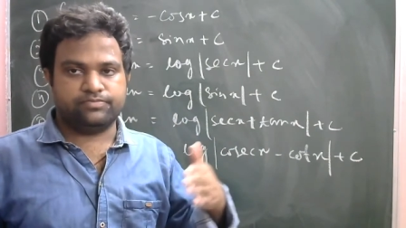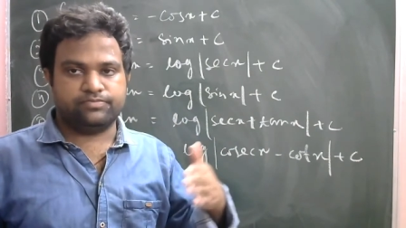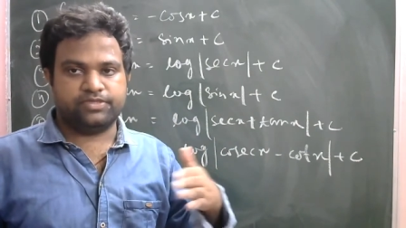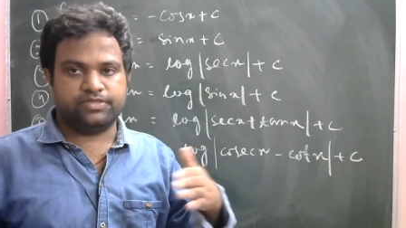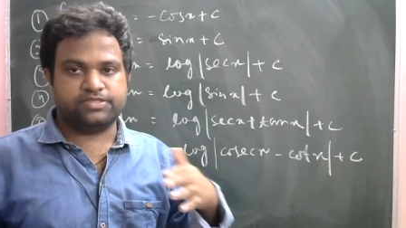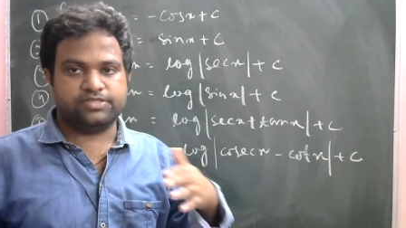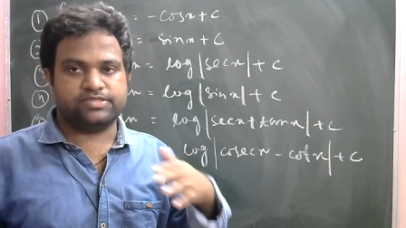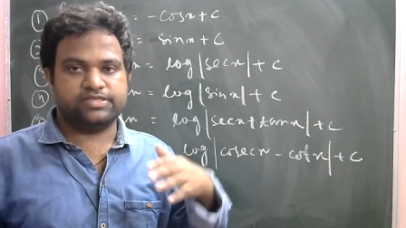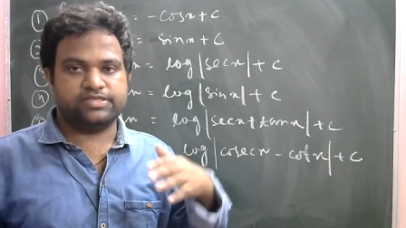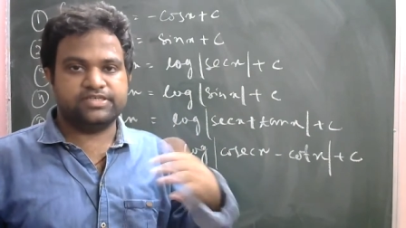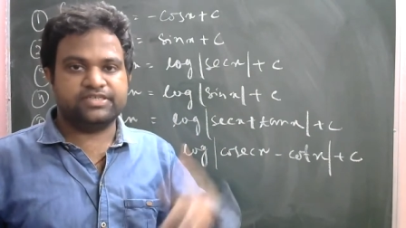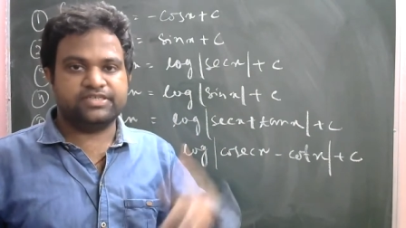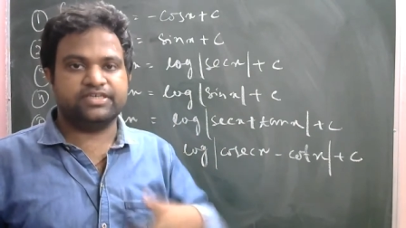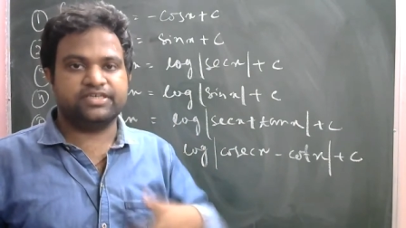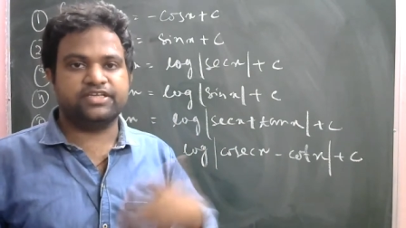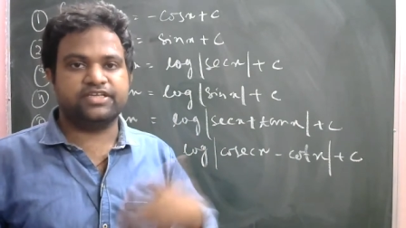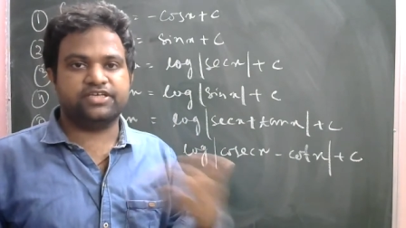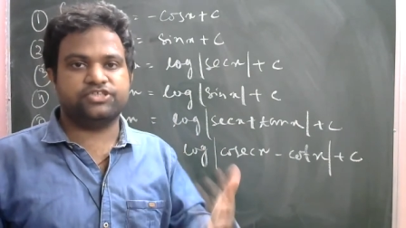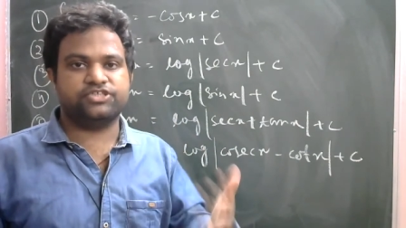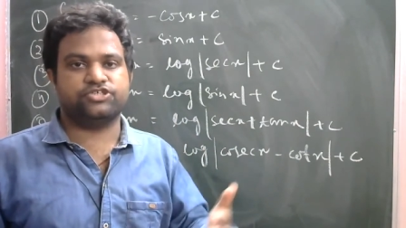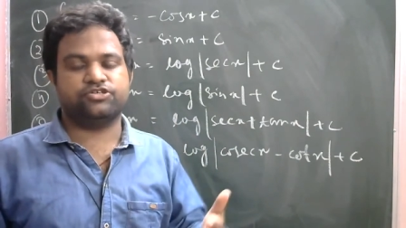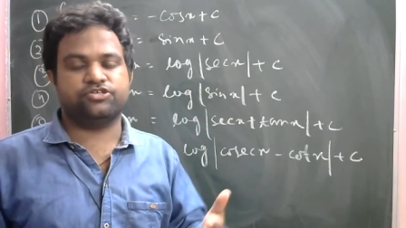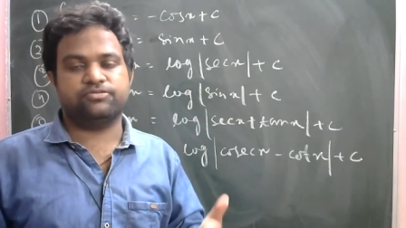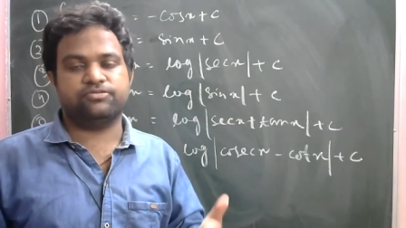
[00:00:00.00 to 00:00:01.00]
means
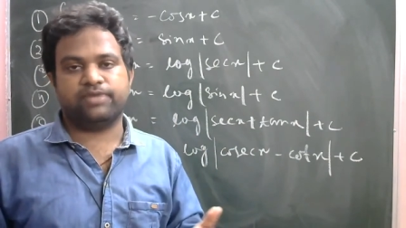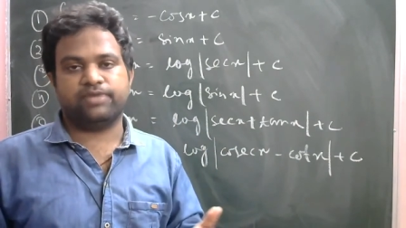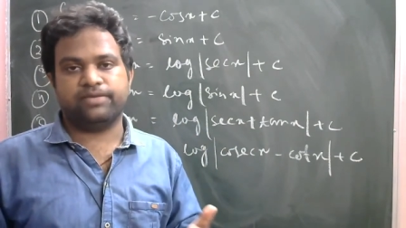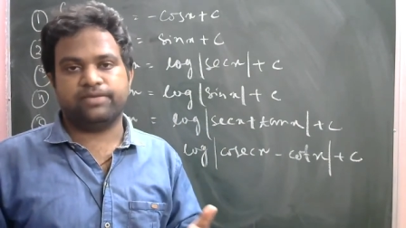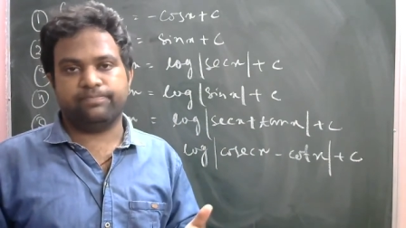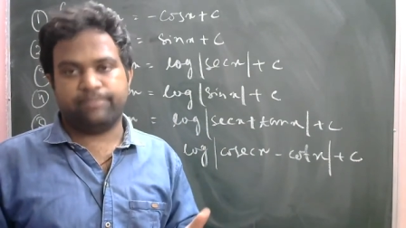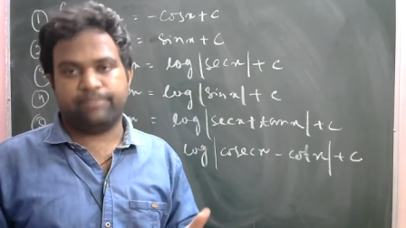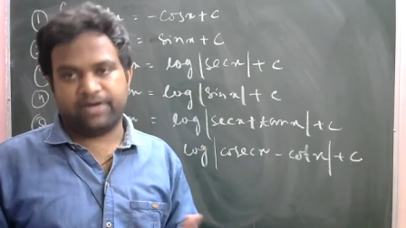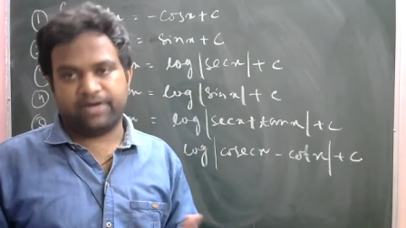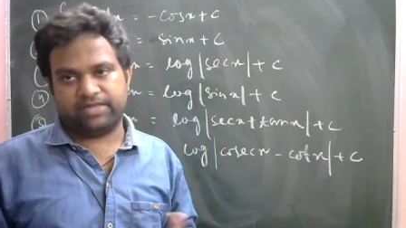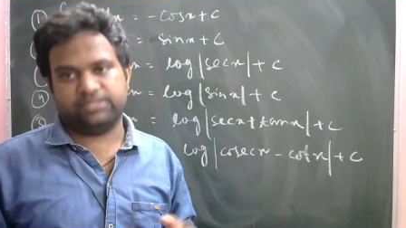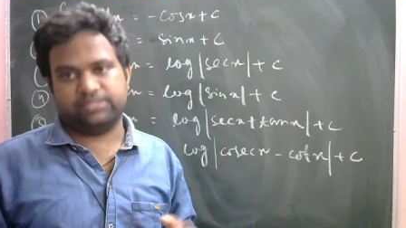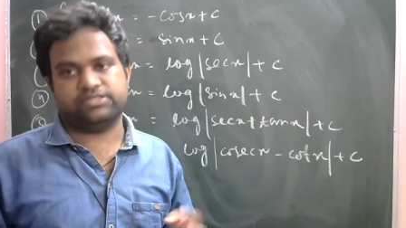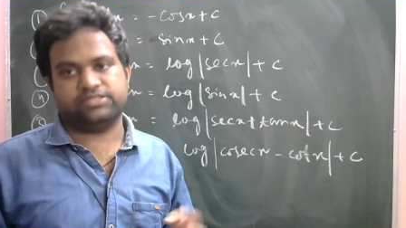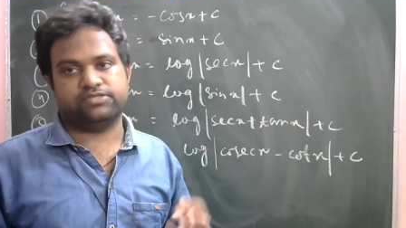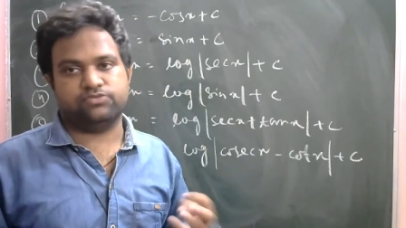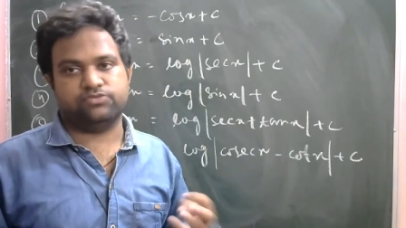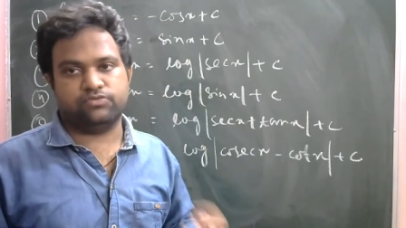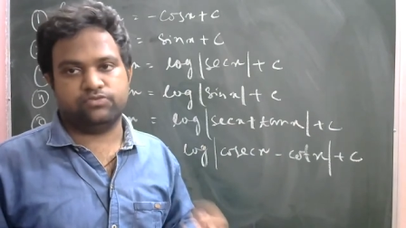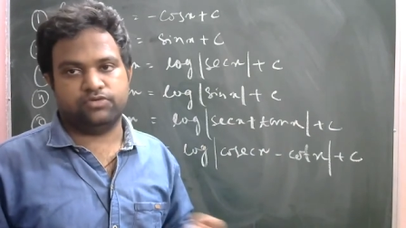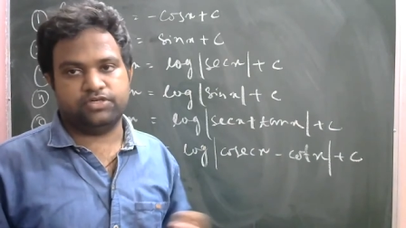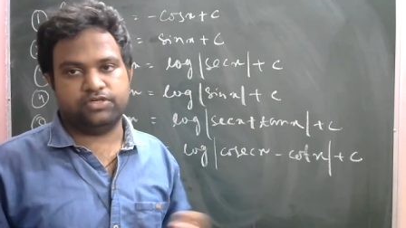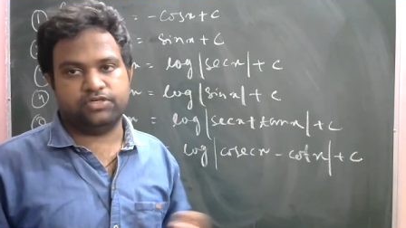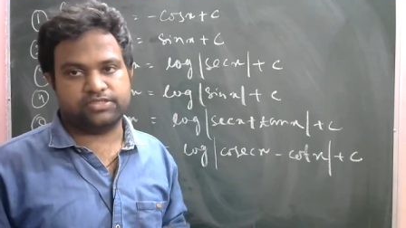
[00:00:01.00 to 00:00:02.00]
integration by parts
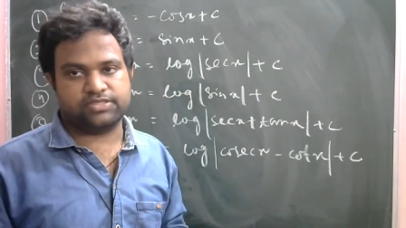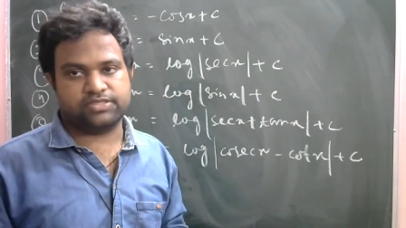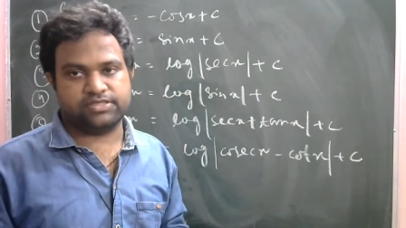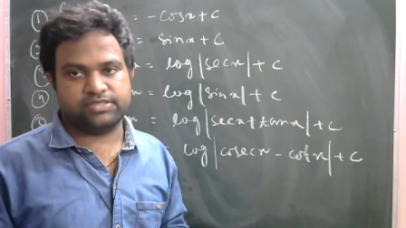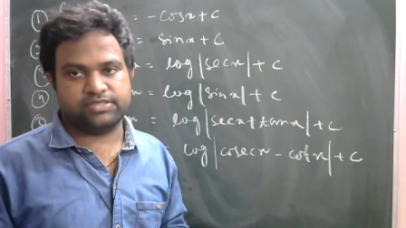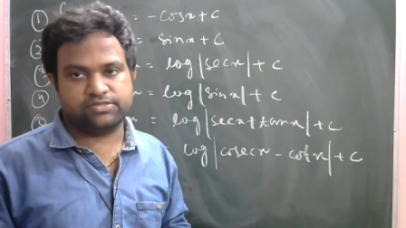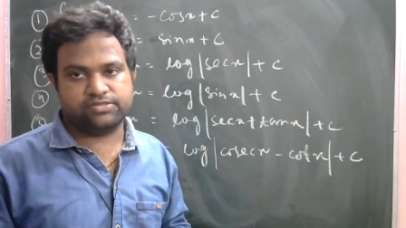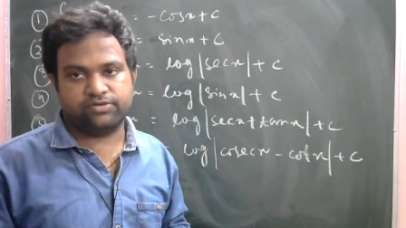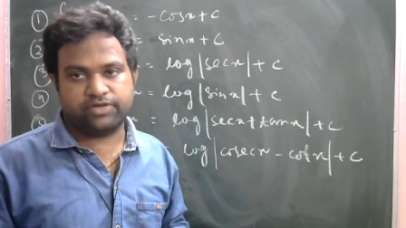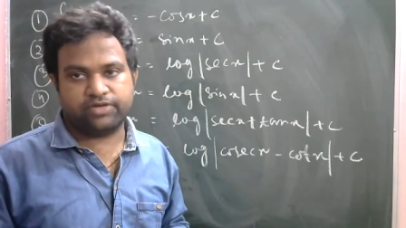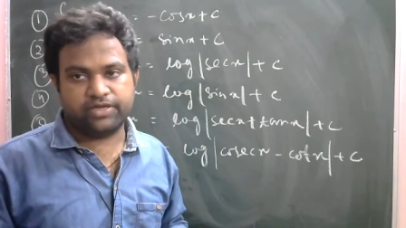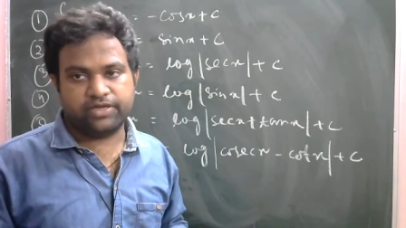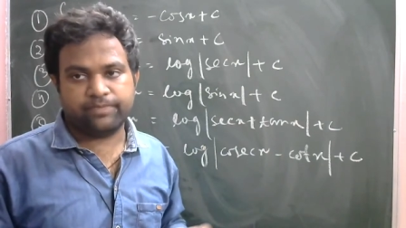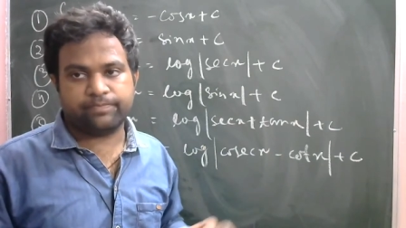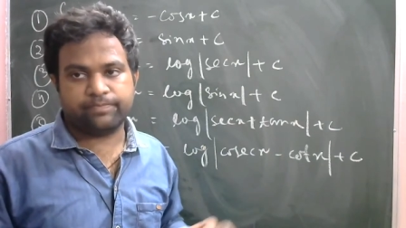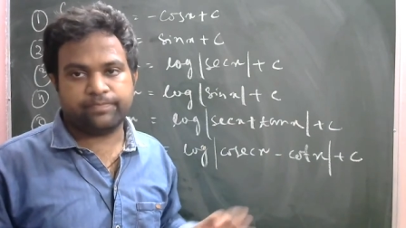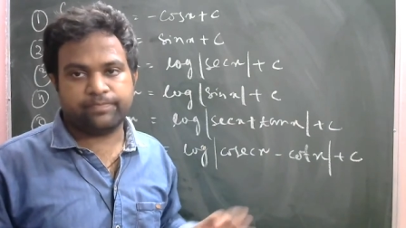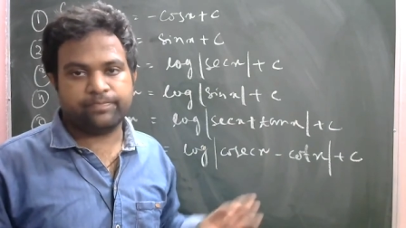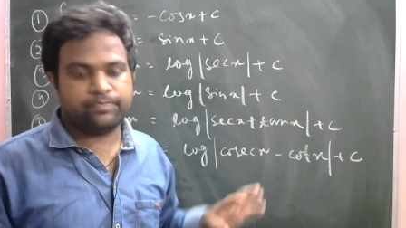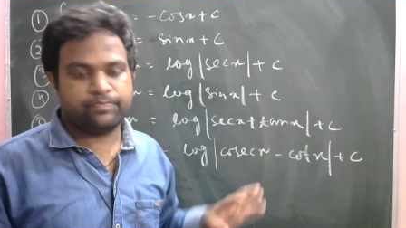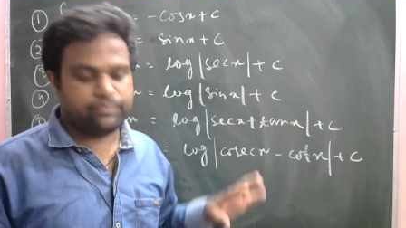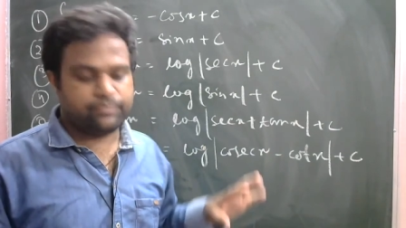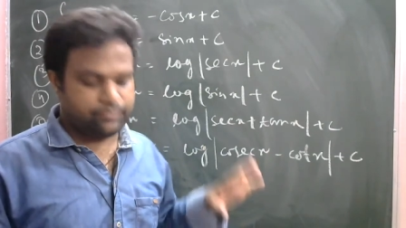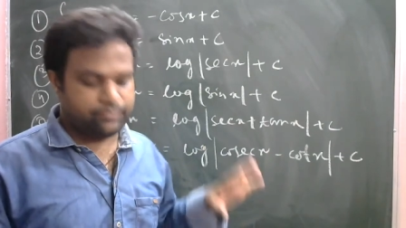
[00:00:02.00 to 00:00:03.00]
we'll discuss. Okay,
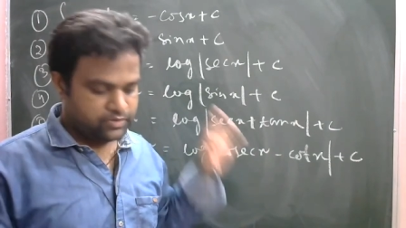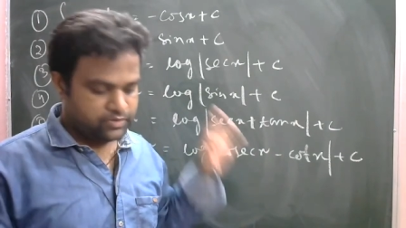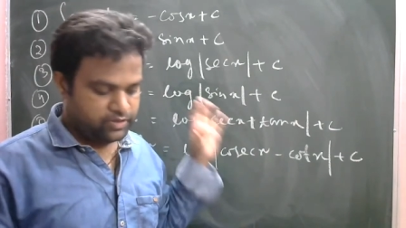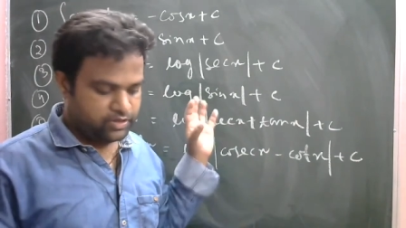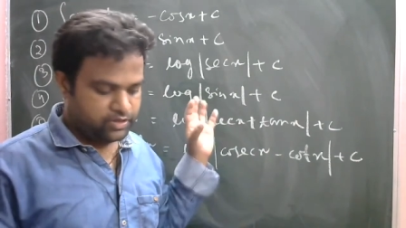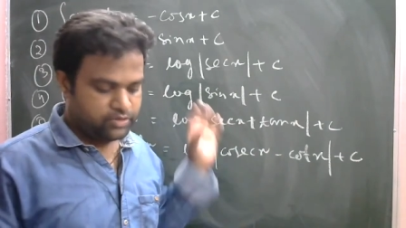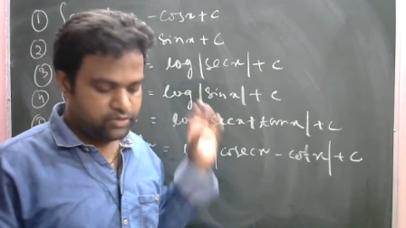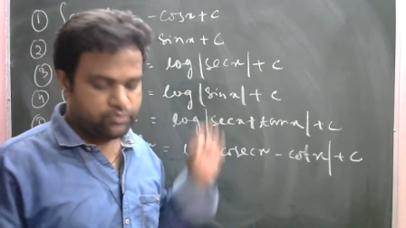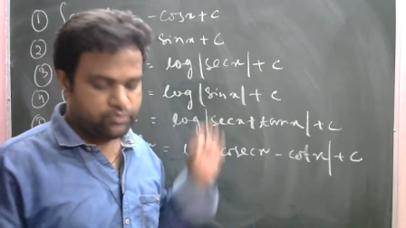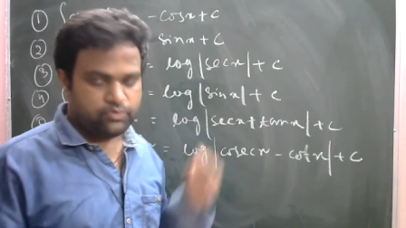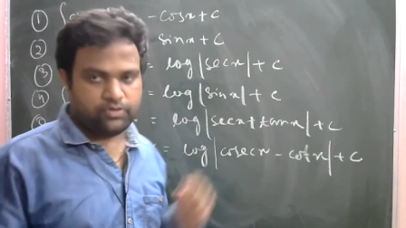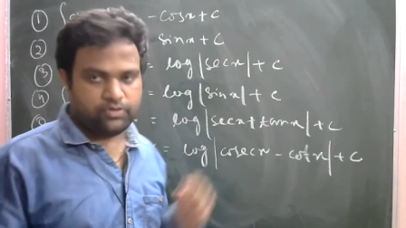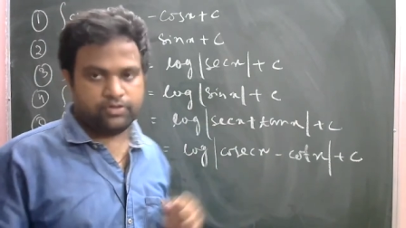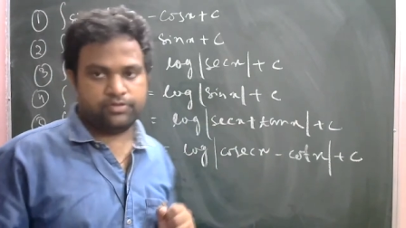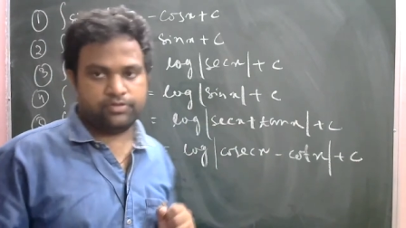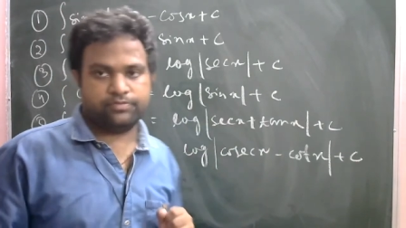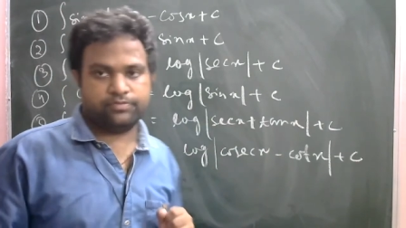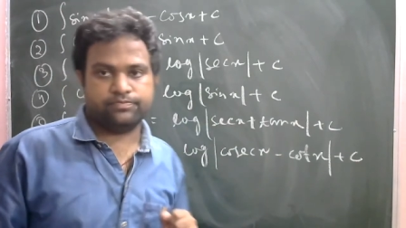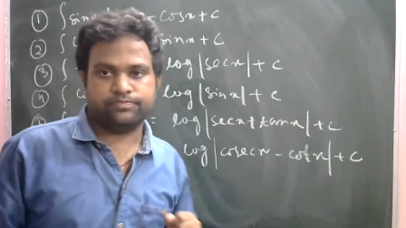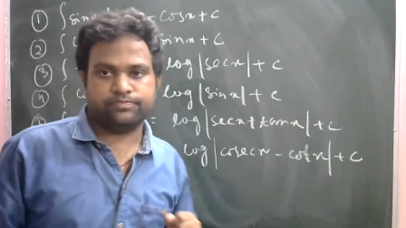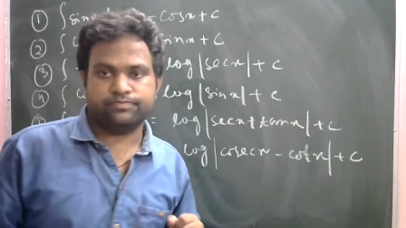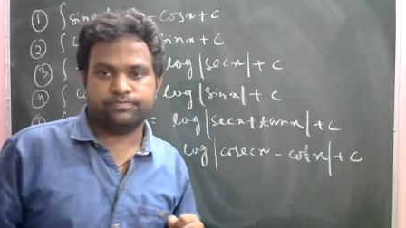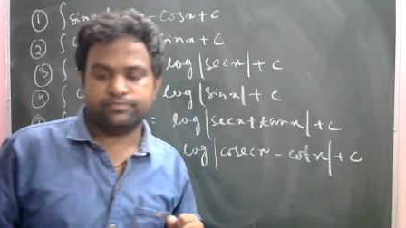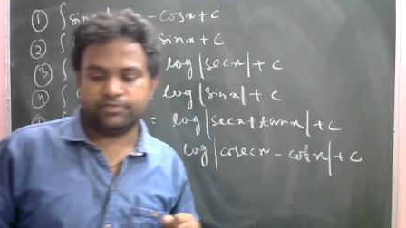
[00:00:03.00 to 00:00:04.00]
thank you all.
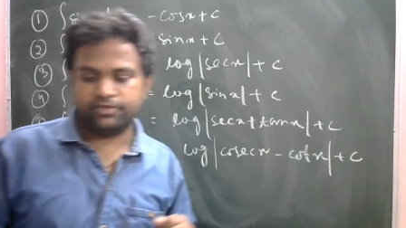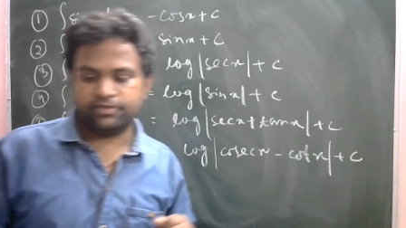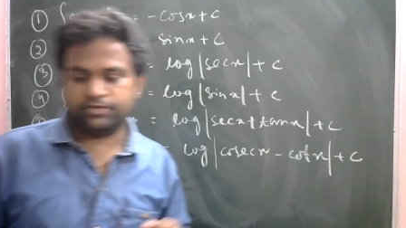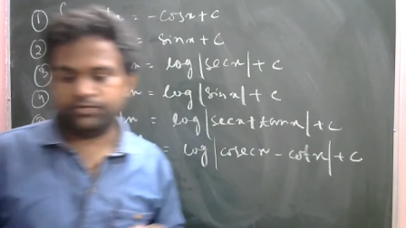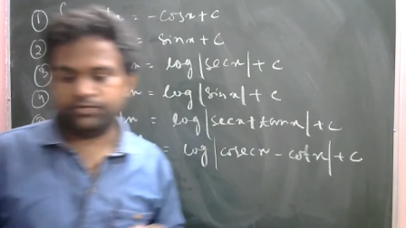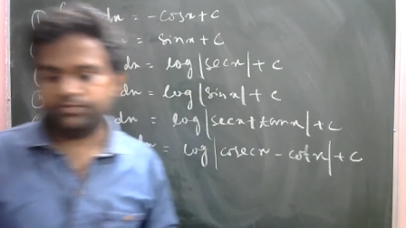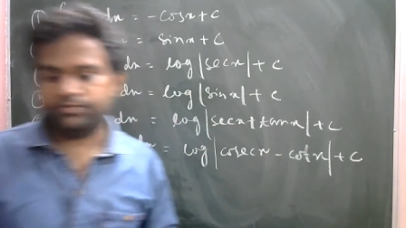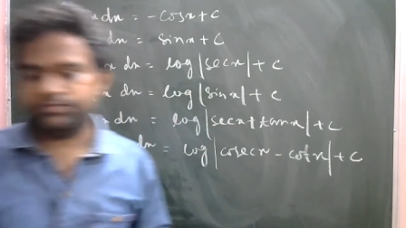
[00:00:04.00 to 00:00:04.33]
Thank